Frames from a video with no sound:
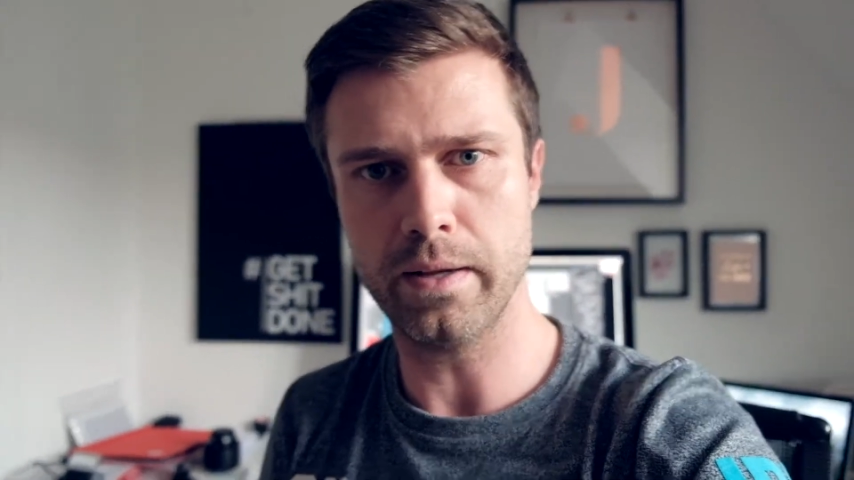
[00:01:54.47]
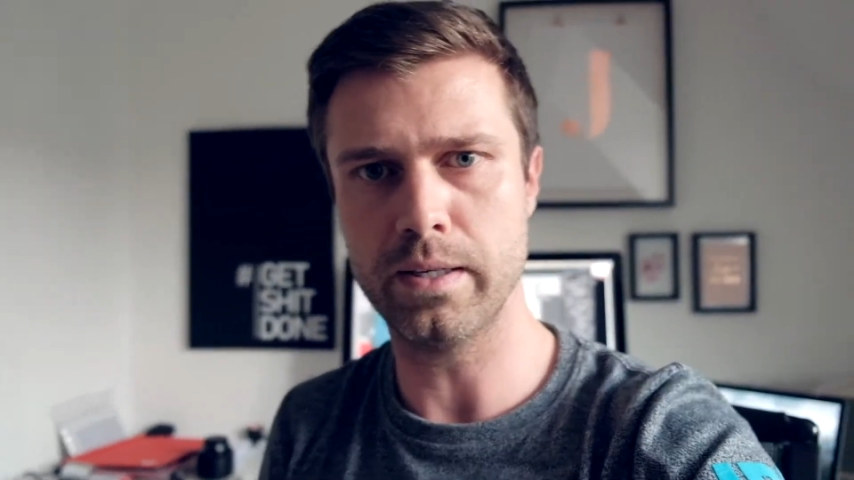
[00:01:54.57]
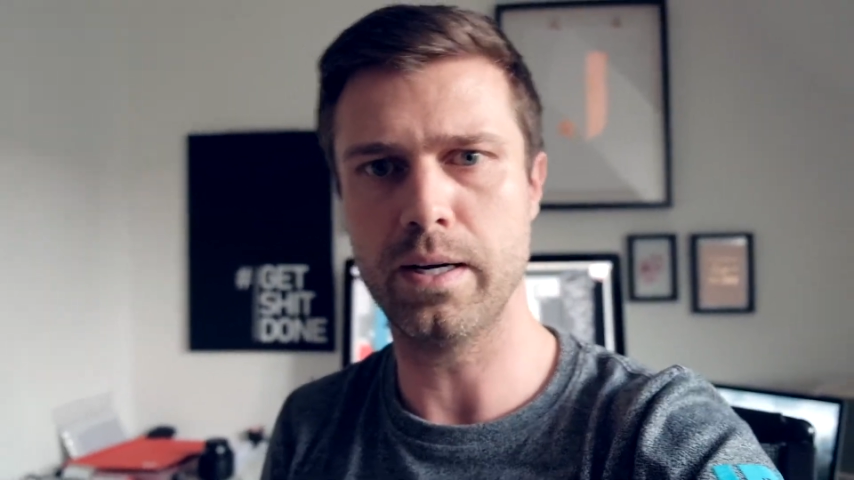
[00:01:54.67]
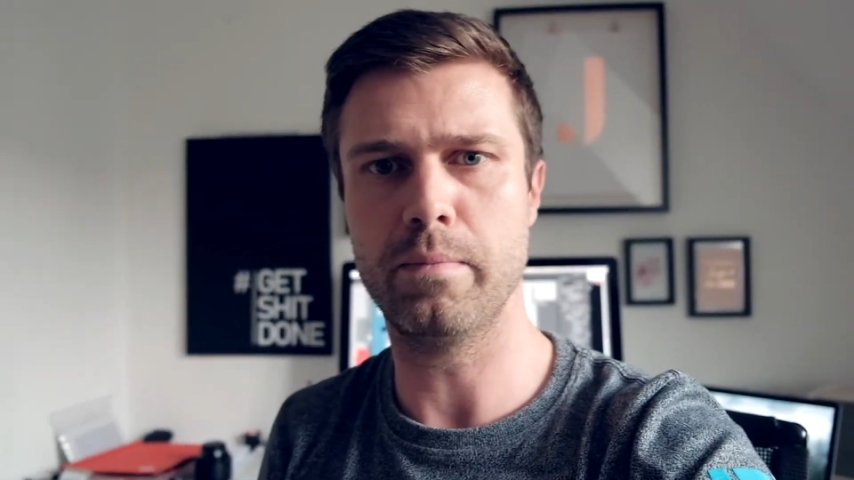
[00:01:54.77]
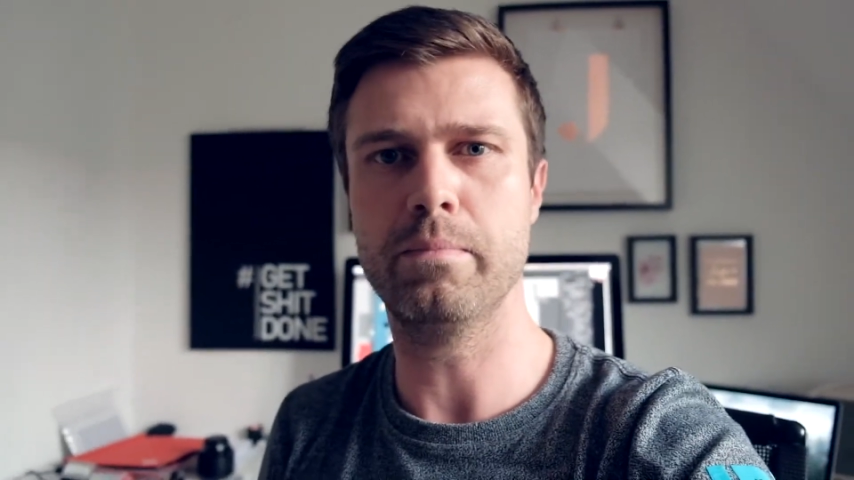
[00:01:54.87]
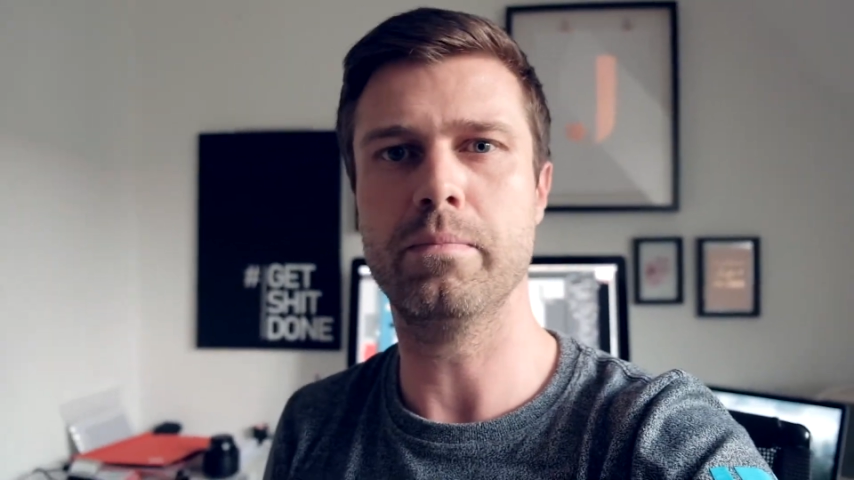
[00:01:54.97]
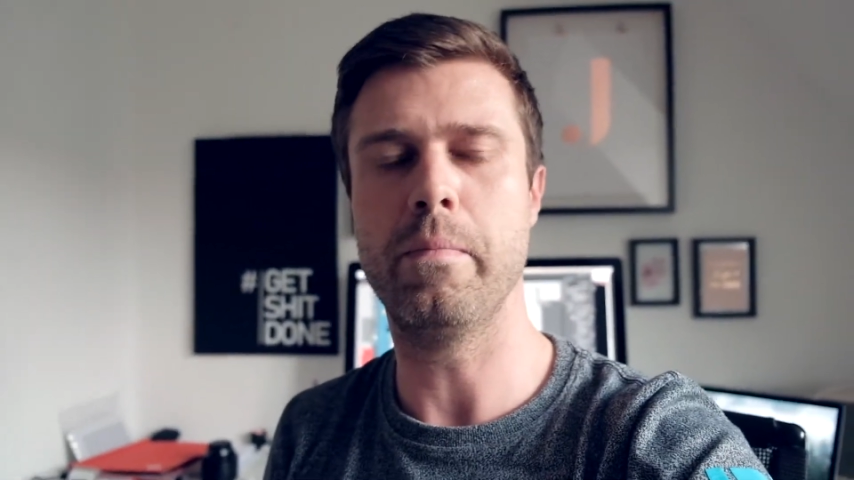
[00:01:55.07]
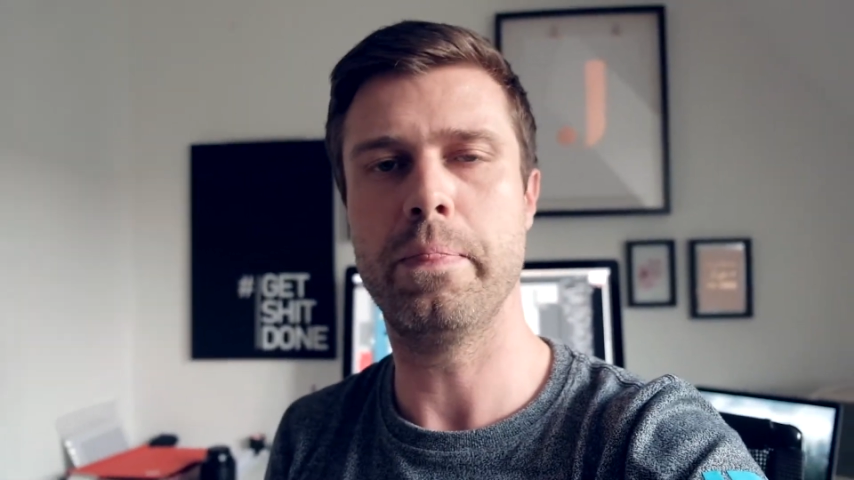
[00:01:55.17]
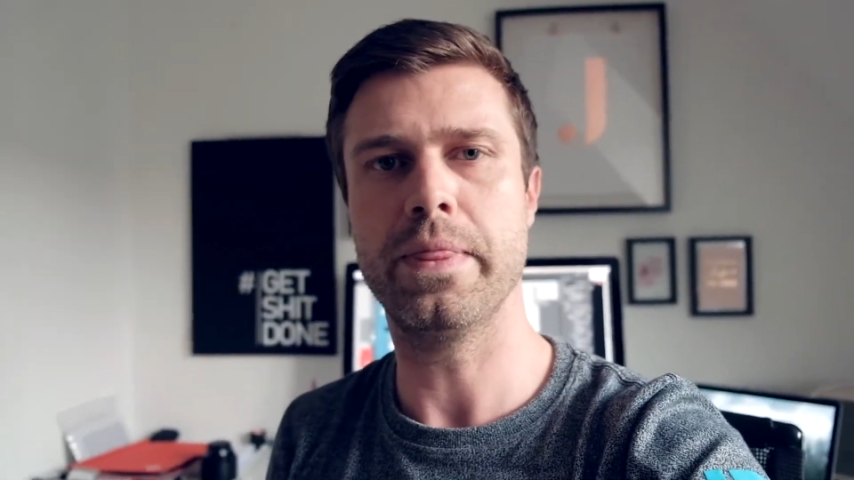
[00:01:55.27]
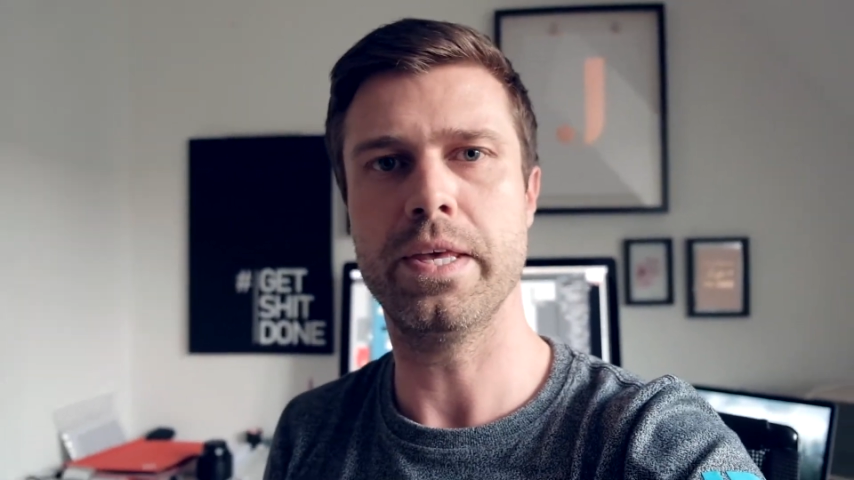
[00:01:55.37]

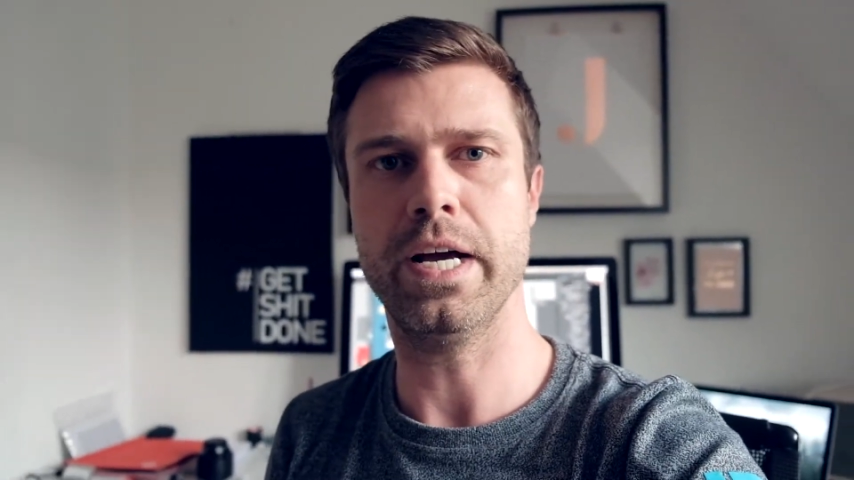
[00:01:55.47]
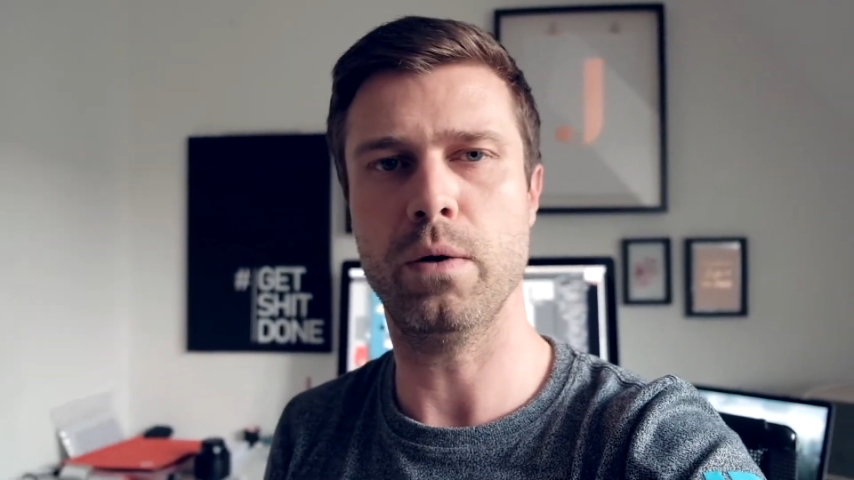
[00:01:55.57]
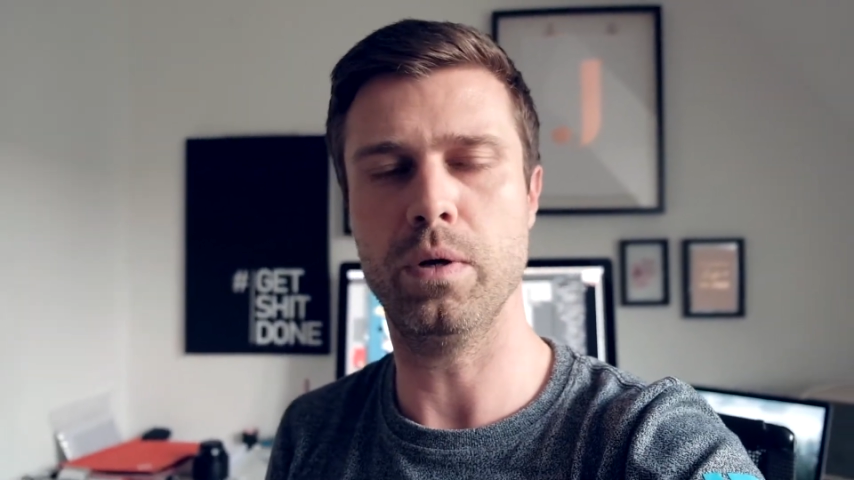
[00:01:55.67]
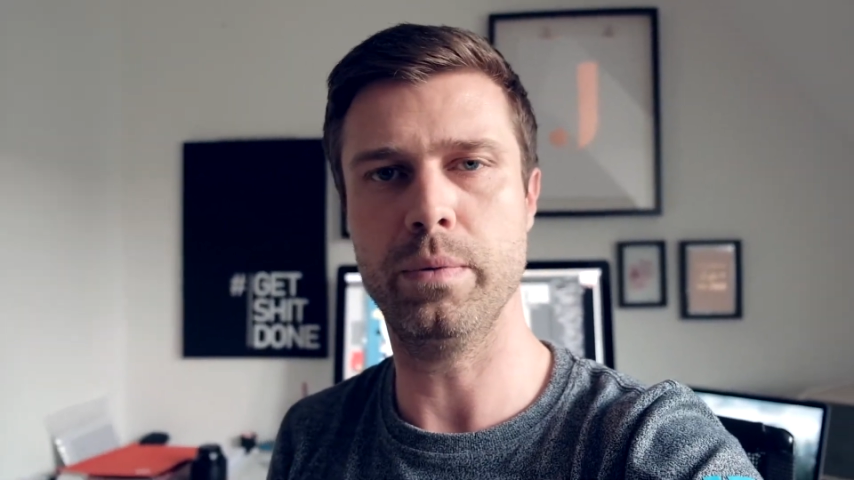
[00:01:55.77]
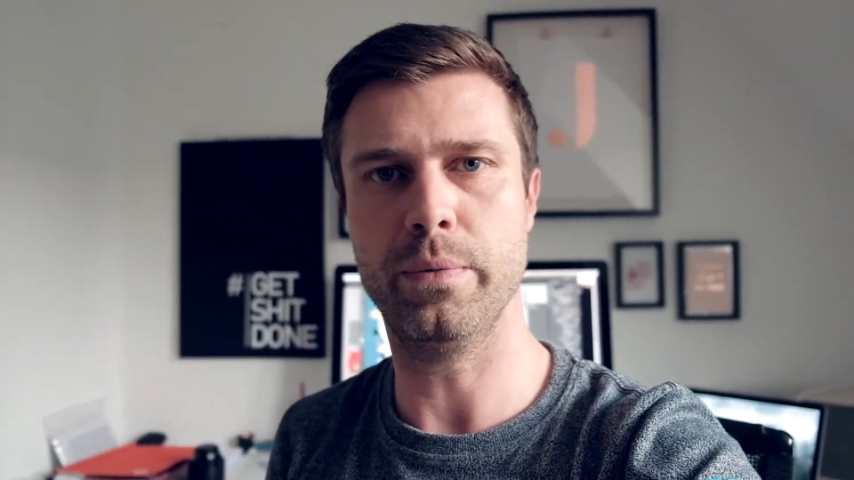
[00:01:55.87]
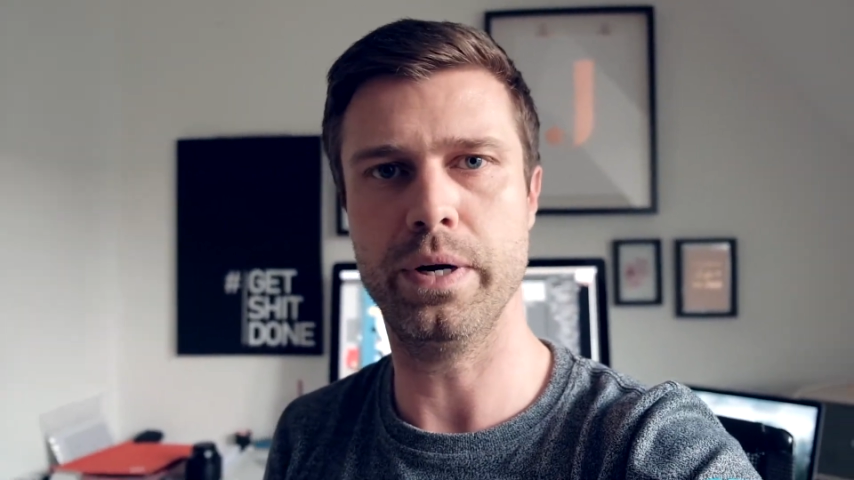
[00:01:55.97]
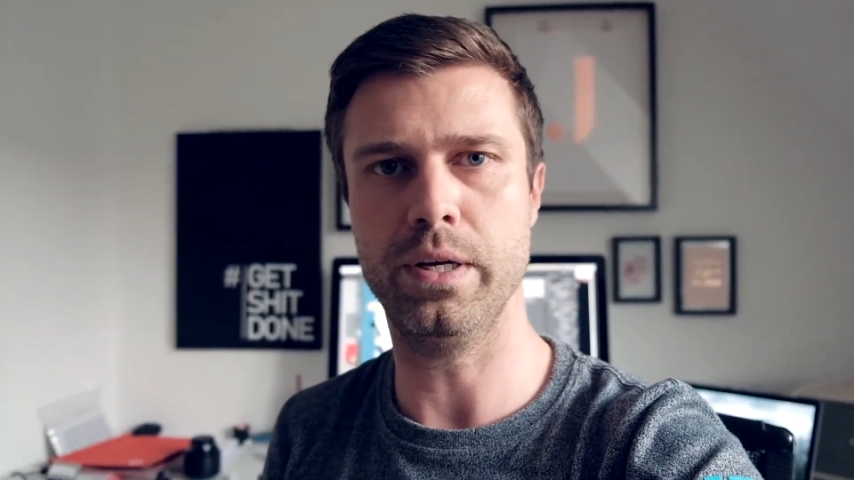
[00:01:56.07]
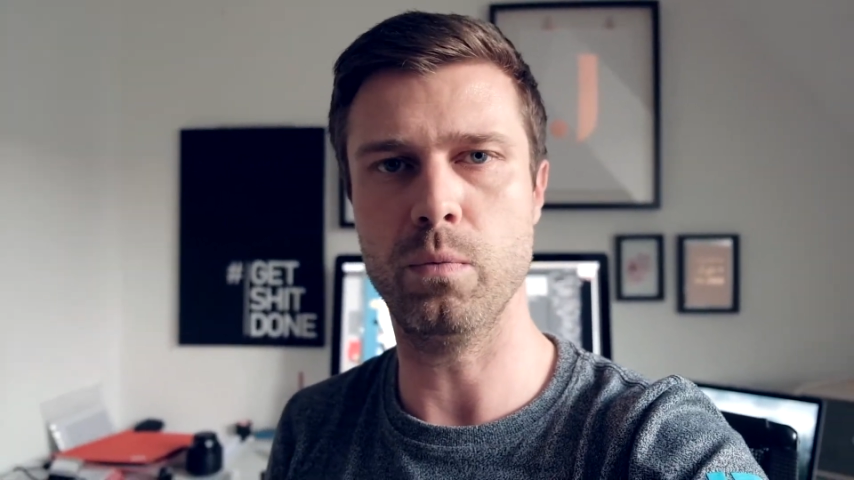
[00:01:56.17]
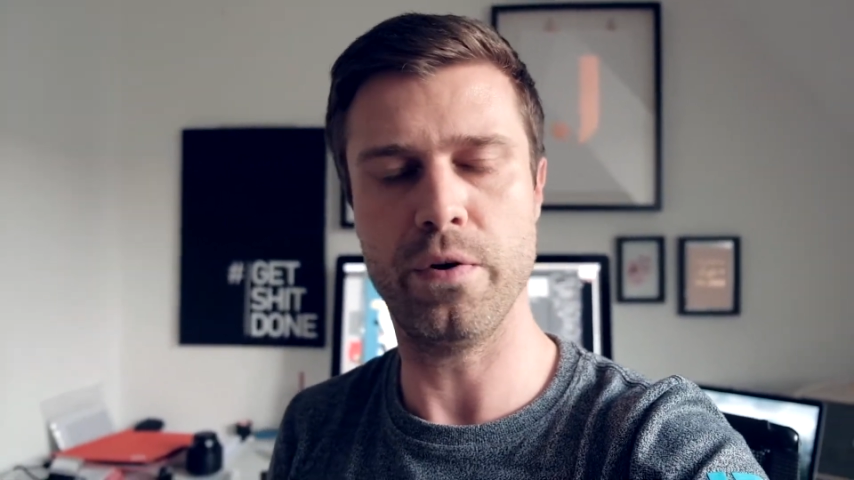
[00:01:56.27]
it will be really